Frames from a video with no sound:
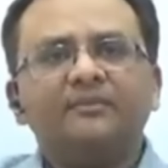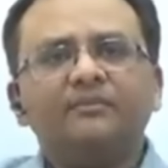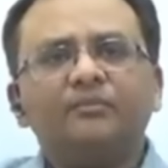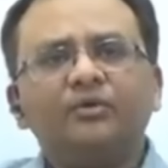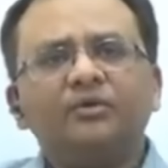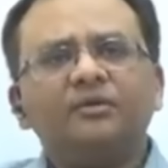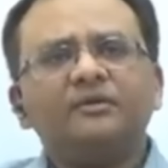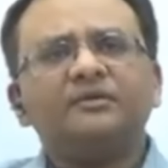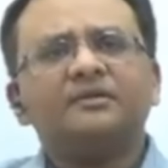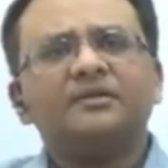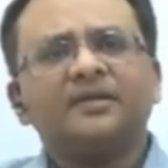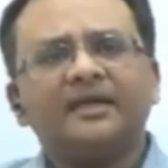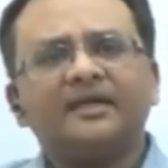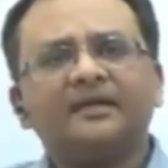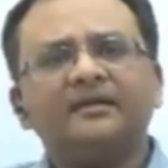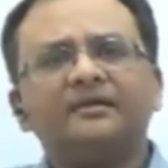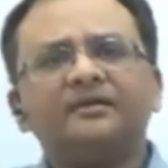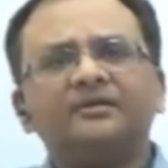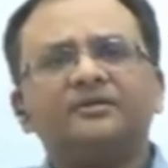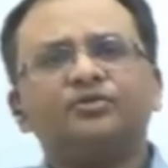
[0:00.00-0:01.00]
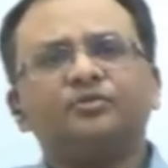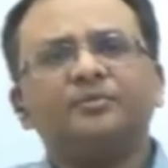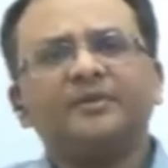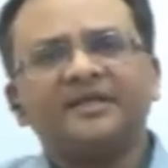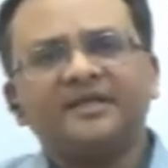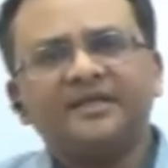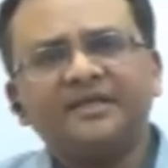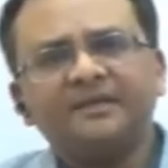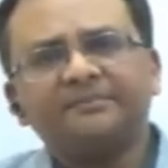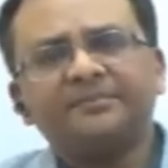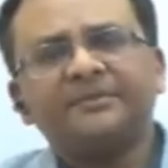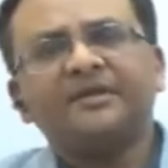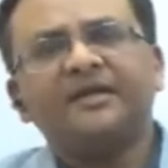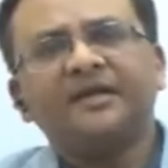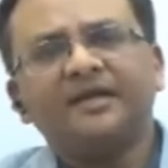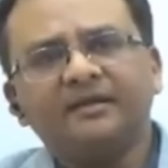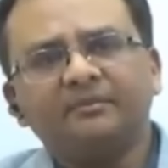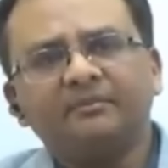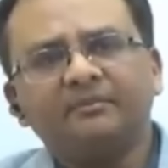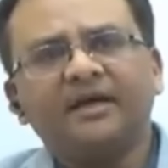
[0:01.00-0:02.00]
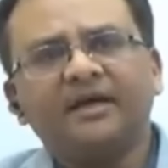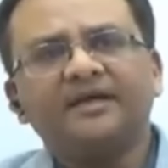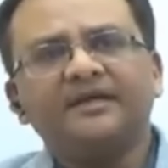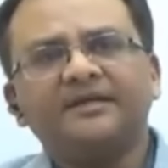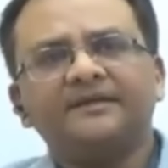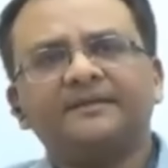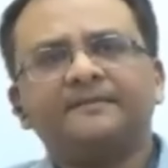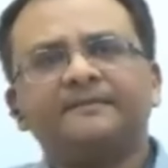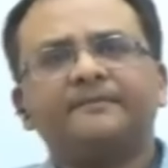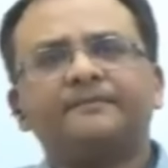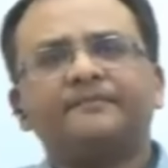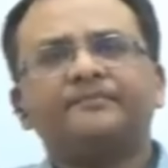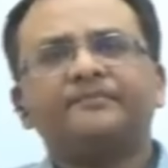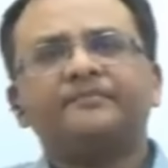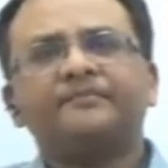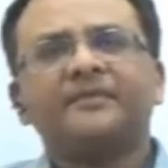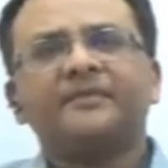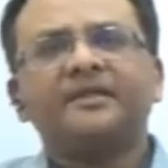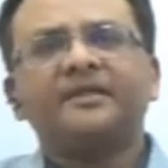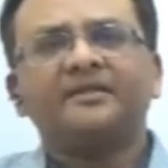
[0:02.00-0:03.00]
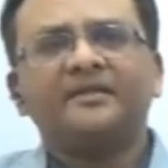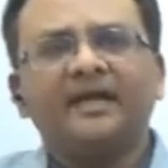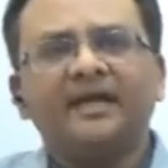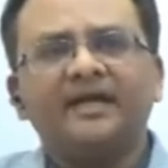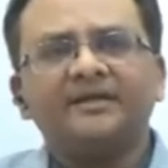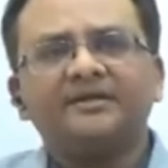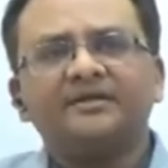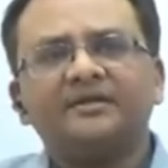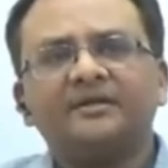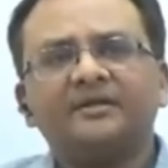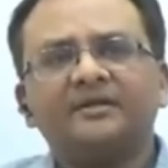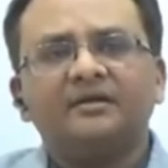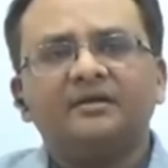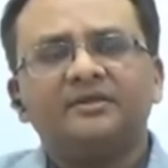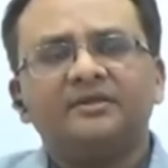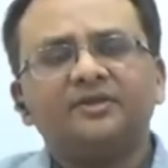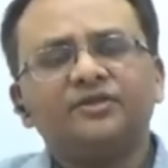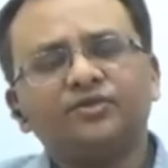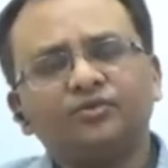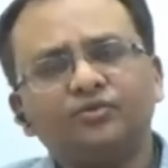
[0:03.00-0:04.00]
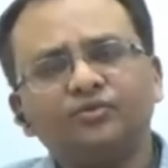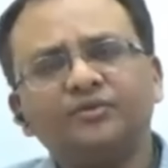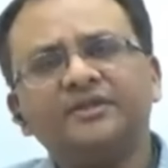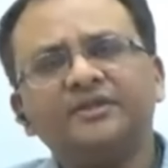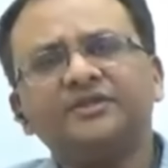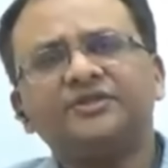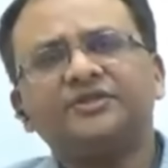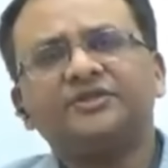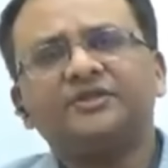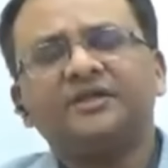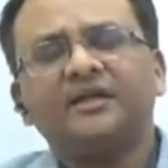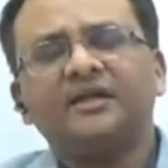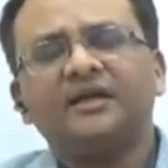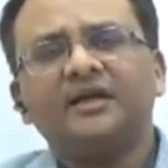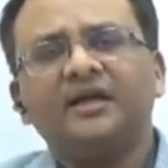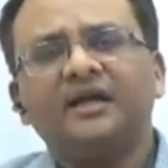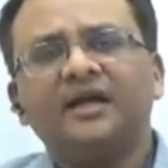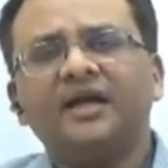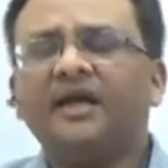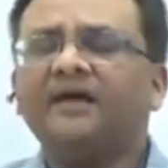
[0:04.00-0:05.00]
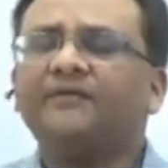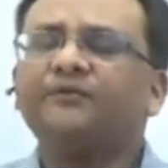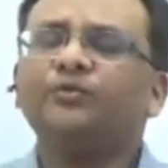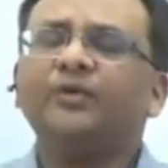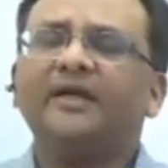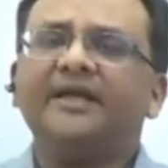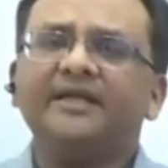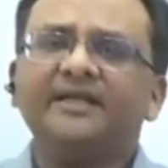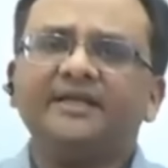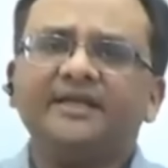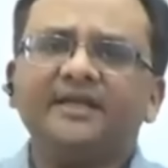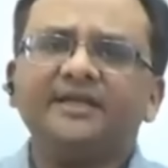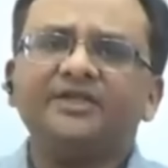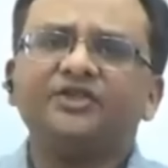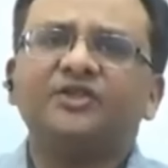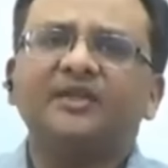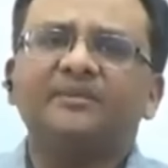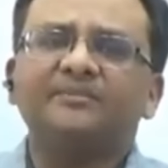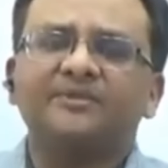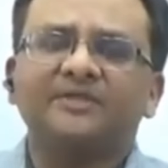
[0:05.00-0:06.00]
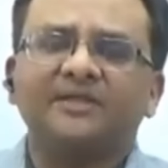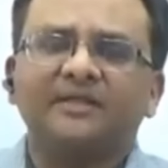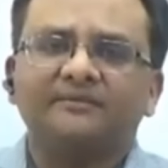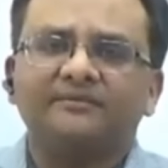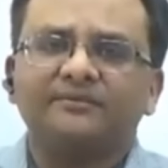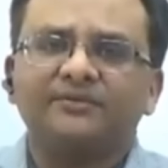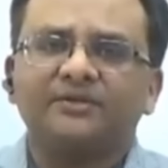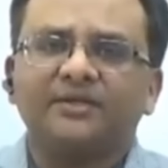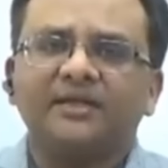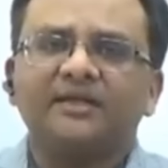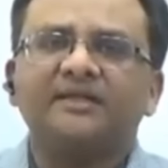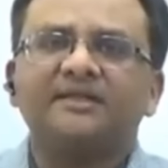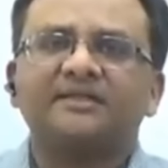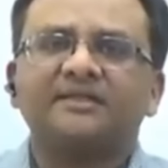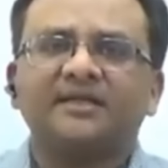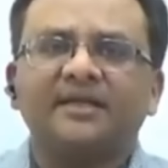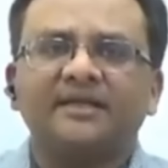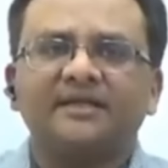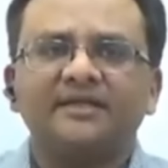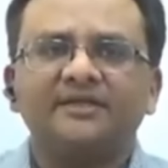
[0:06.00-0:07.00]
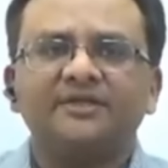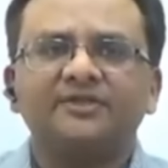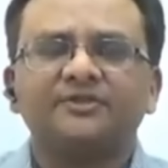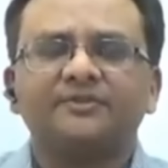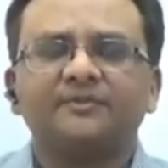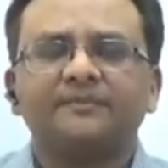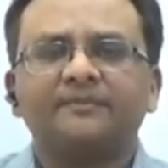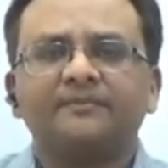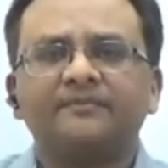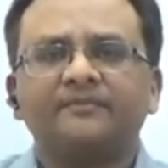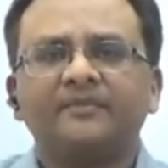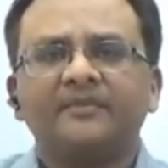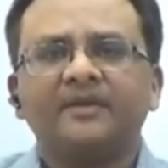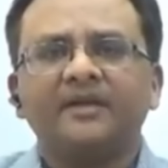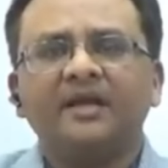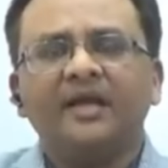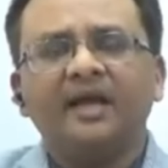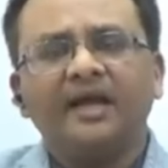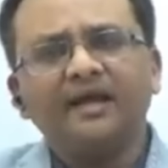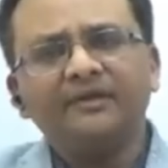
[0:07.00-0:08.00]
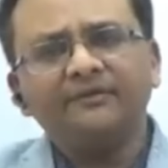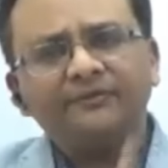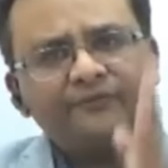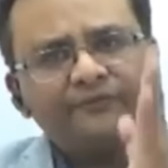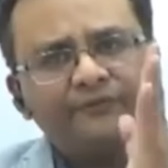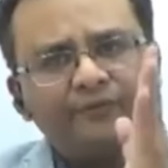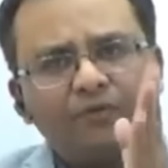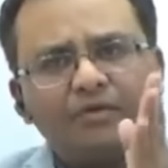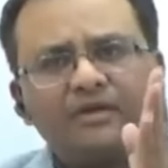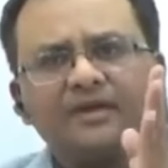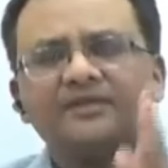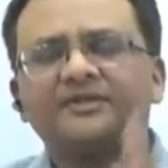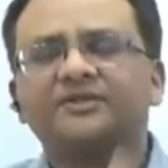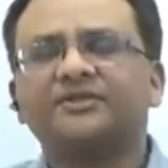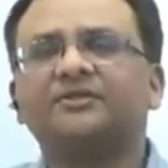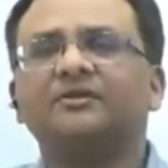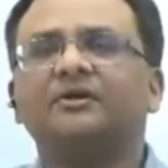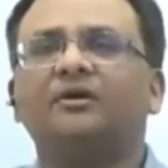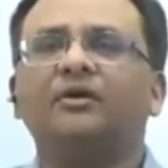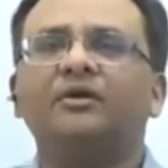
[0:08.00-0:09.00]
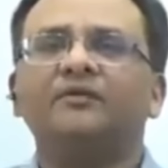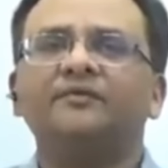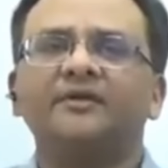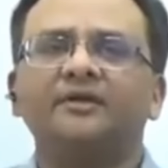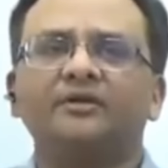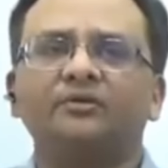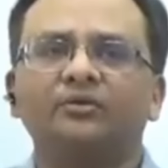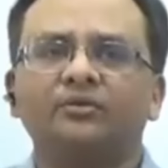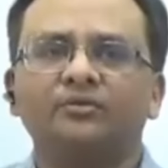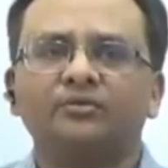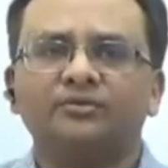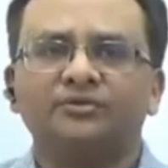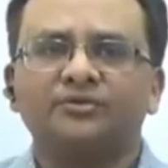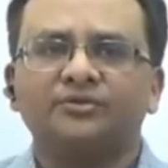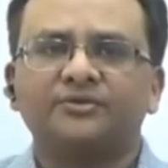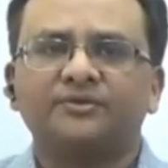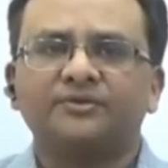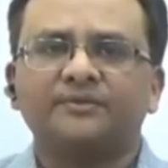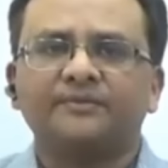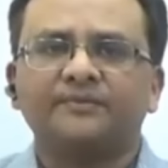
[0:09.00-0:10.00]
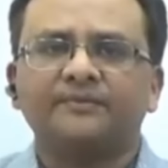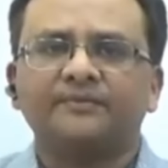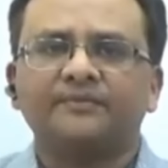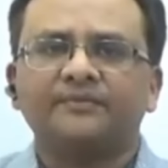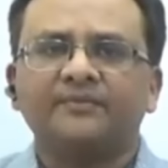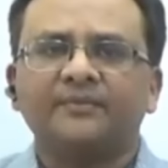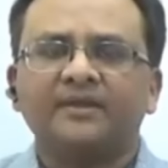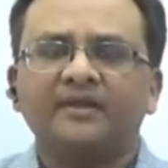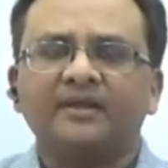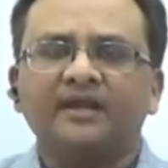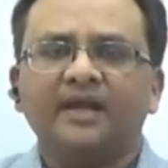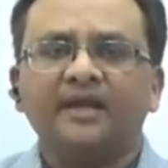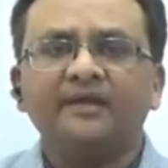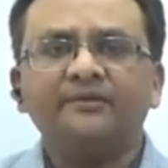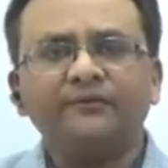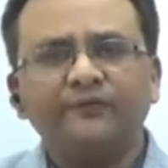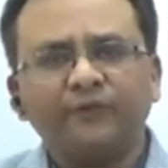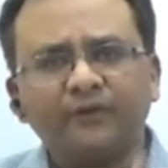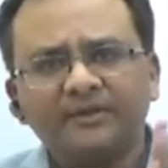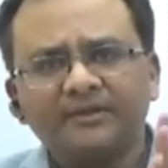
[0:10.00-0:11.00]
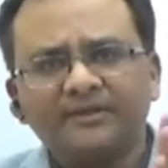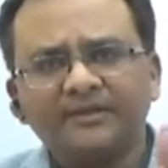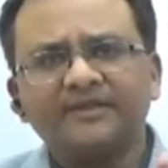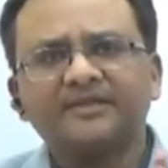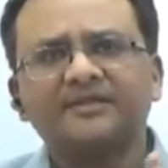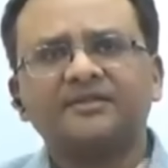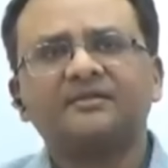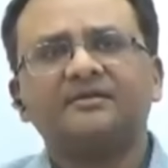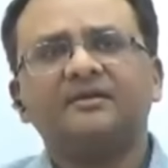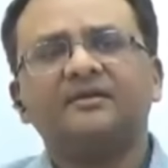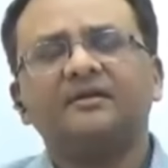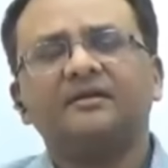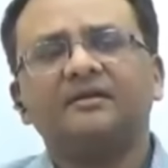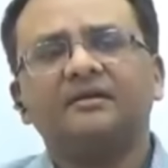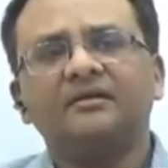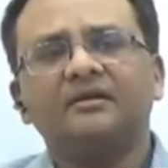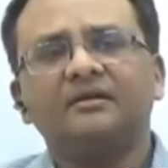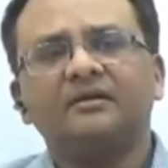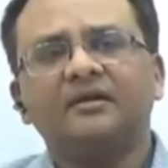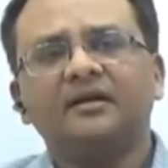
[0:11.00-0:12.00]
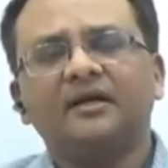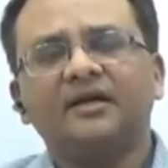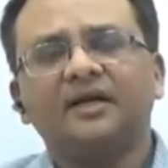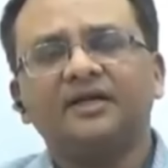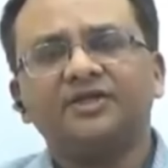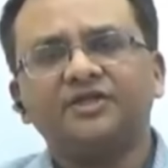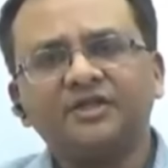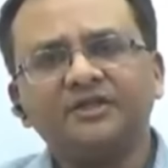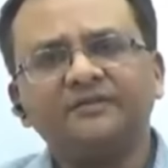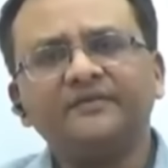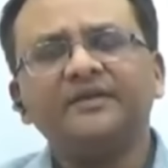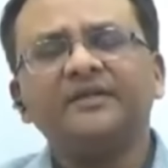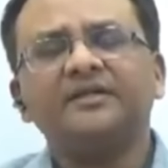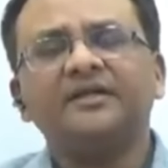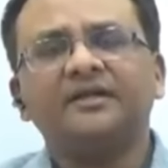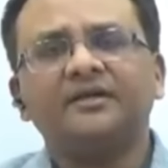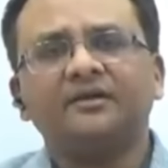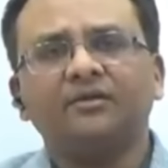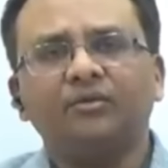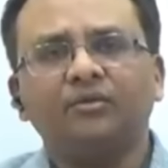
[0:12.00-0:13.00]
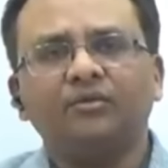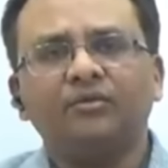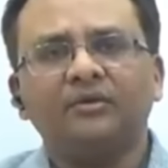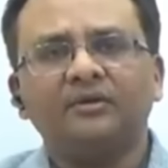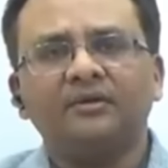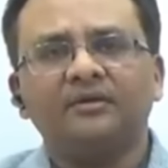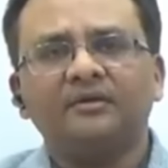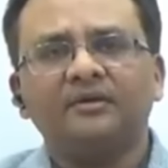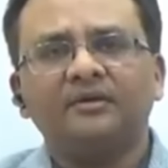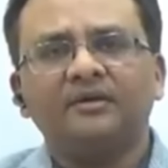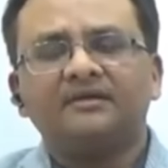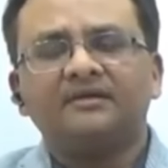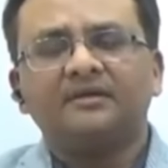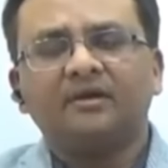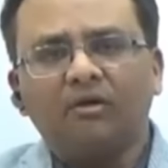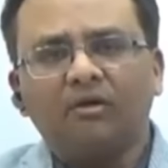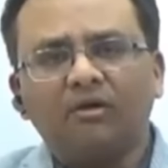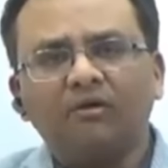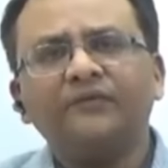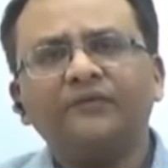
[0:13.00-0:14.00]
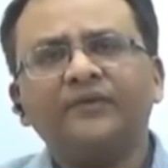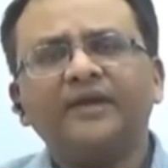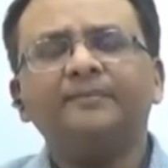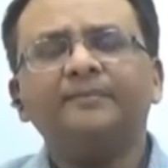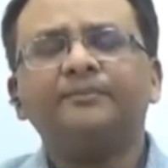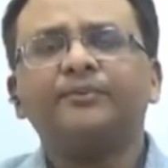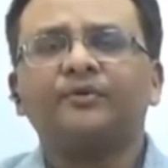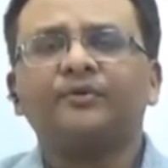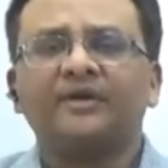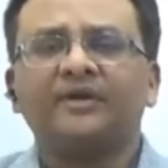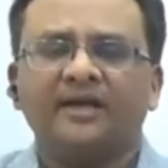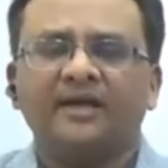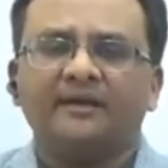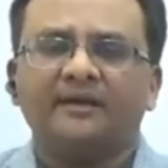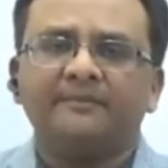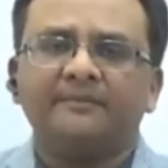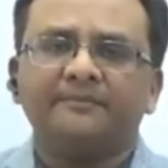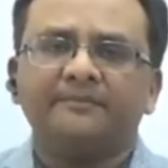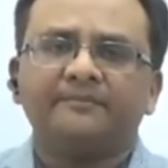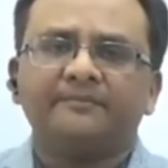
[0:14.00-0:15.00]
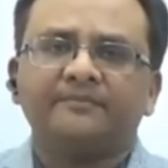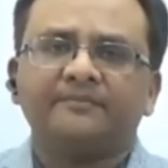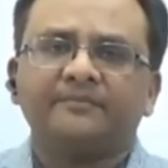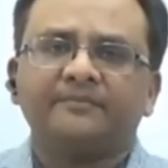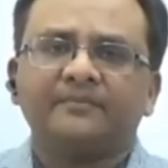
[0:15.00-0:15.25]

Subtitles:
one more thing to be kept in mind that the students have to engage themselves in studies and focus on their goals. And for this, achieving their goal, the offline program